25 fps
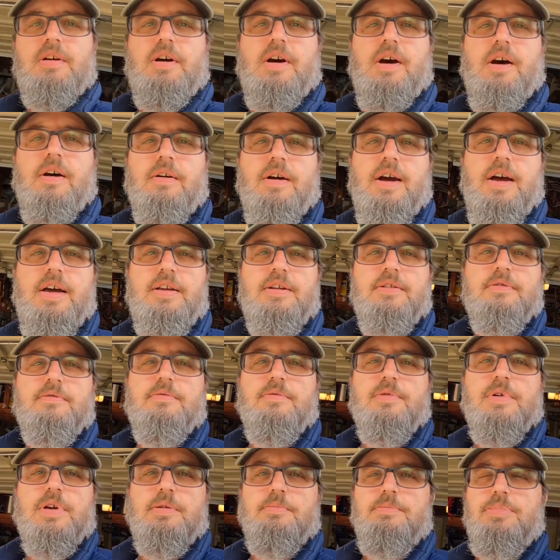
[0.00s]
All right,
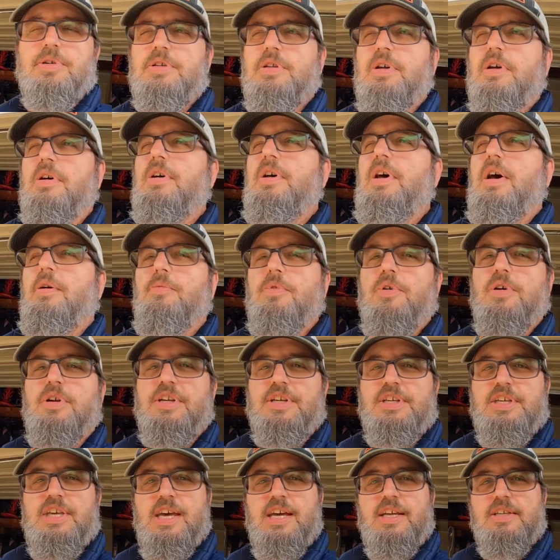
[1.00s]
we're going to we're going to
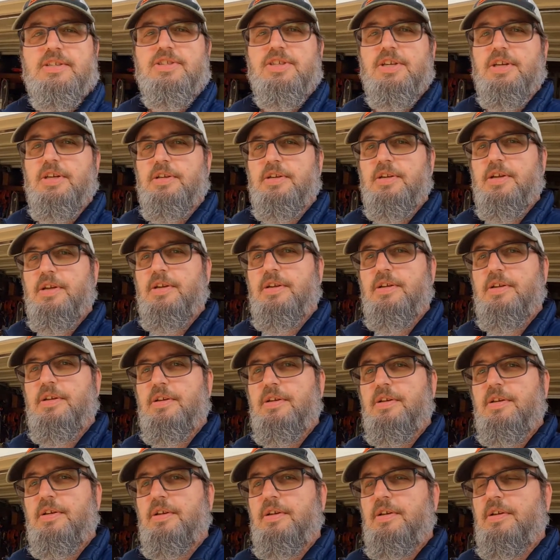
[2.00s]
catch it.
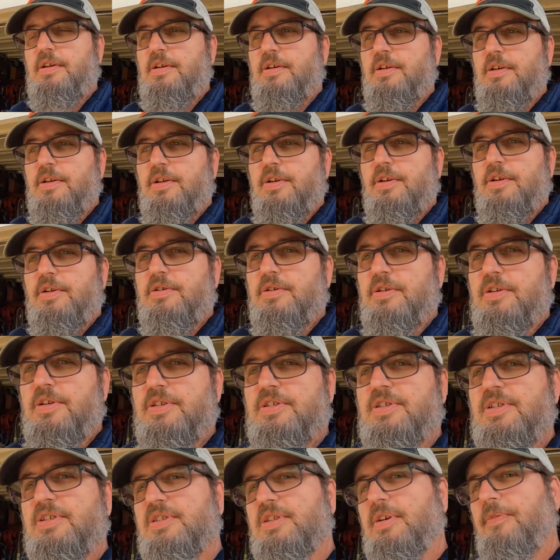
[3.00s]
So
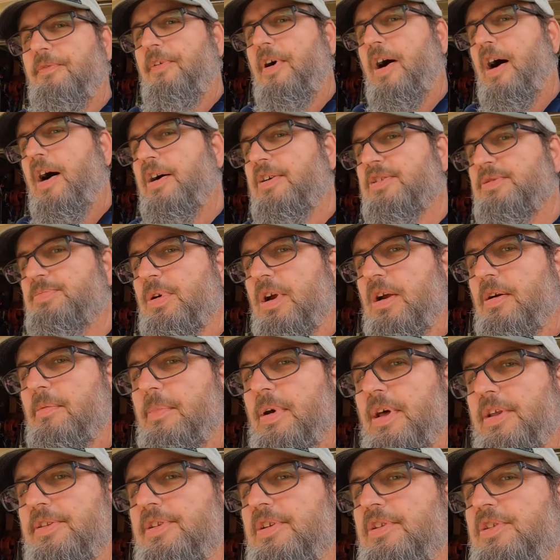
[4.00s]
this is the Fosbury
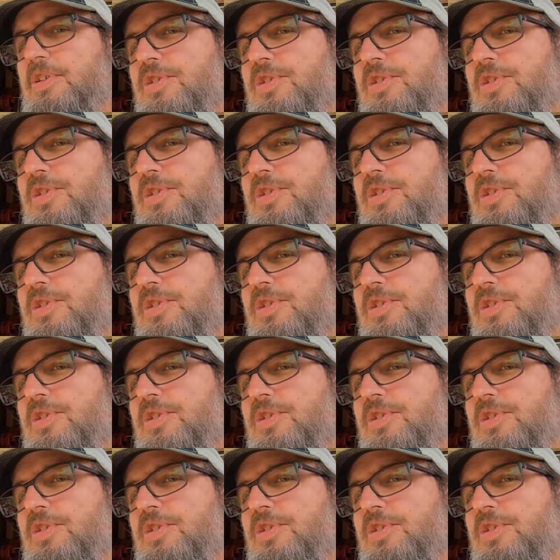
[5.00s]
method.